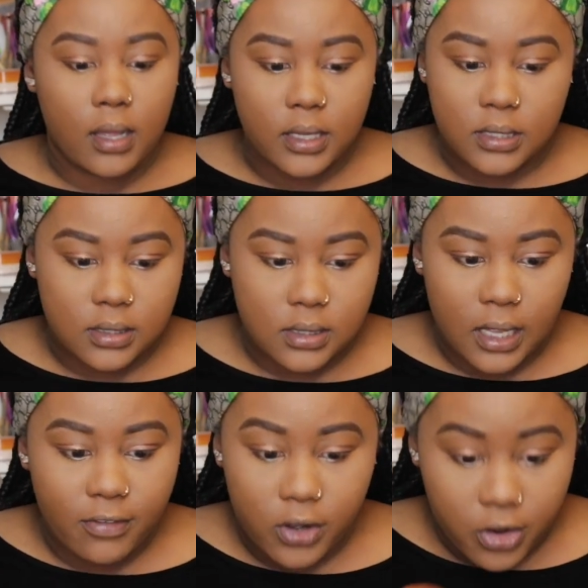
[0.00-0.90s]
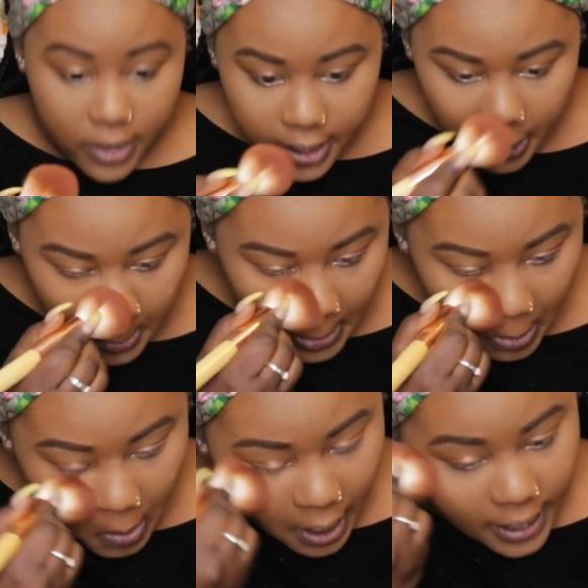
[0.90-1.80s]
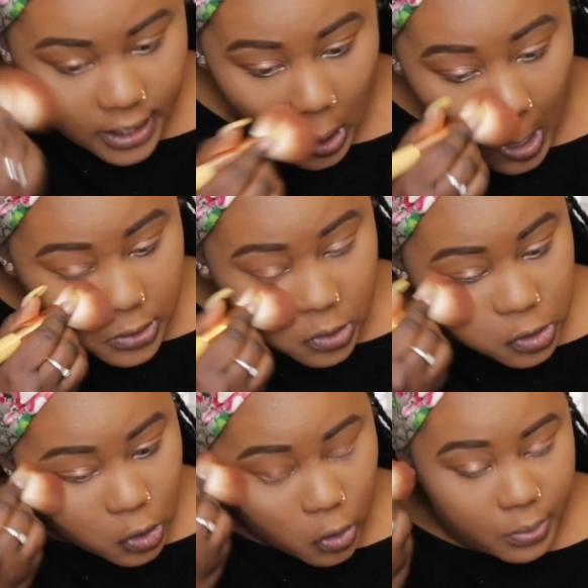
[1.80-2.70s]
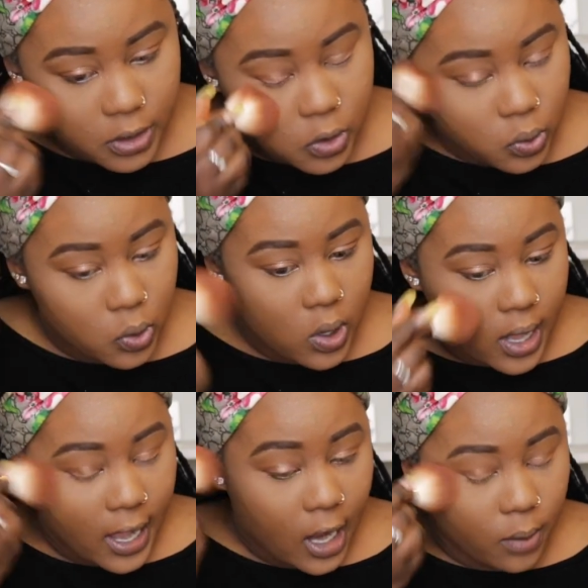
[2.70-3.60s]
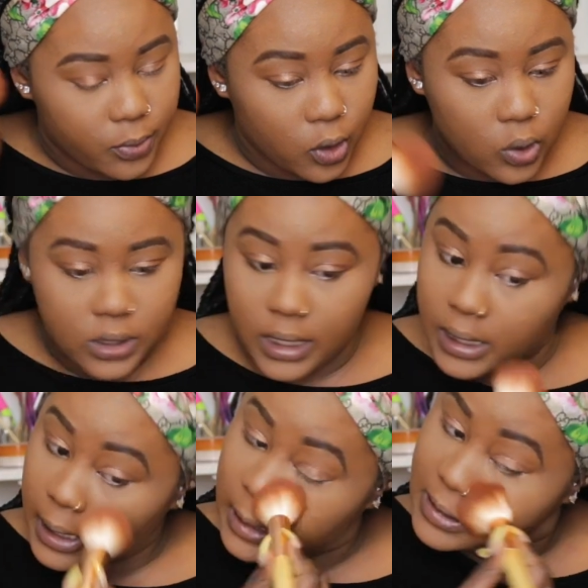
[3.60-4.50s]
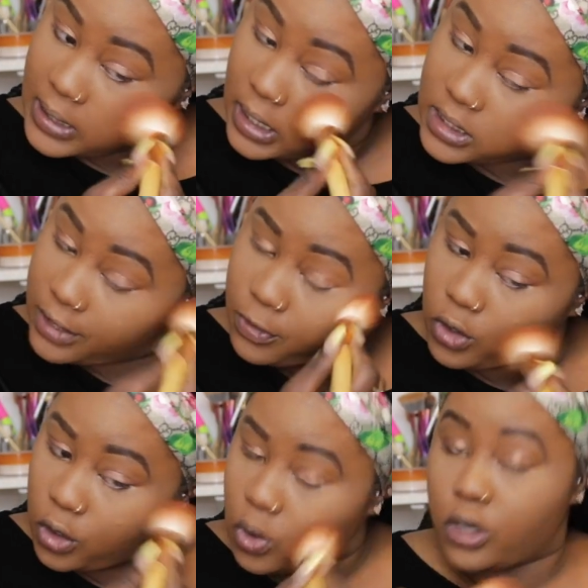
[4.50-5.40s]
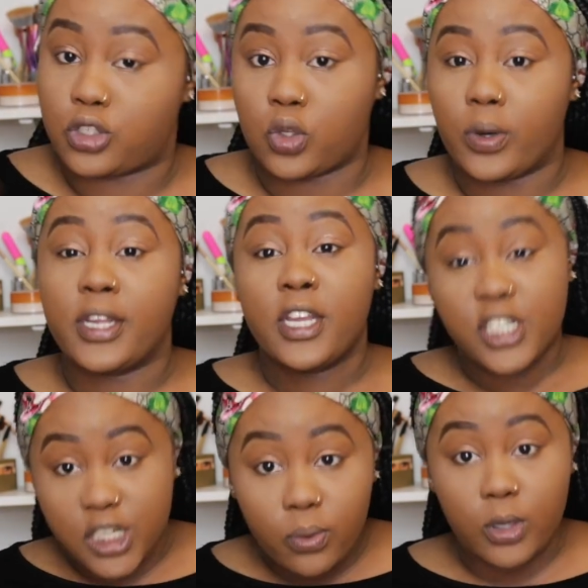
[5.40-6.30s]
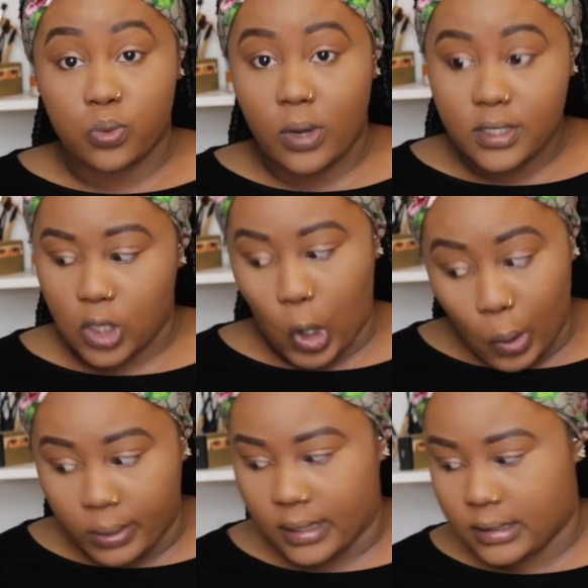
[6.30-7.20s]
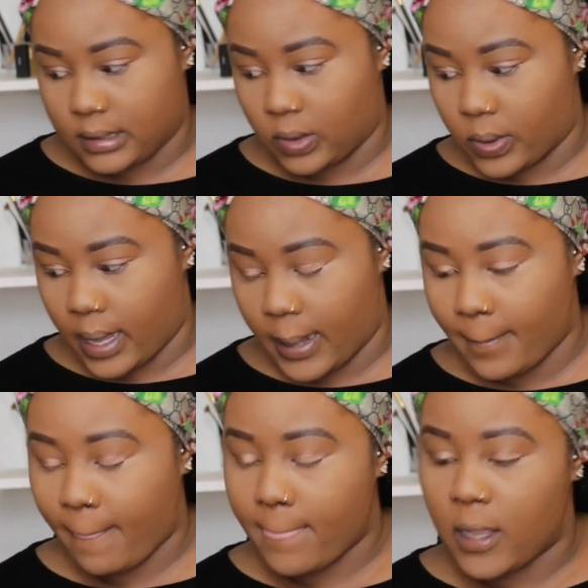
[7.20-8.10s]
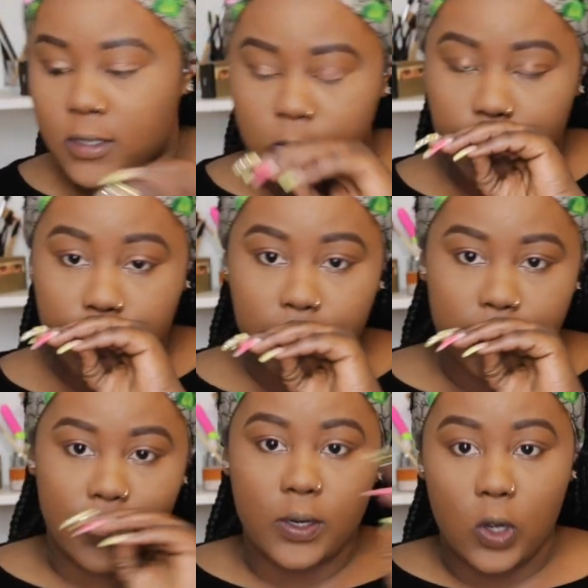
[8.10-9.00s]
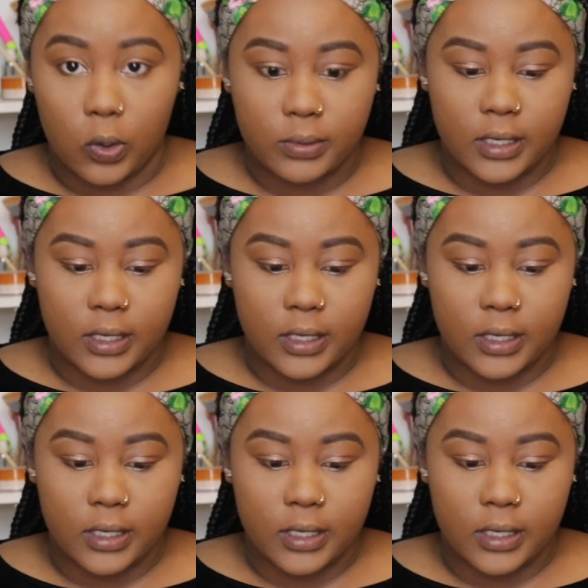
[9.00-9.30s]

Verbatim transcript: is even greater, you know. And it also showed me to help those in needs, because if you don't know her story, she was once homeless, okay? So she was once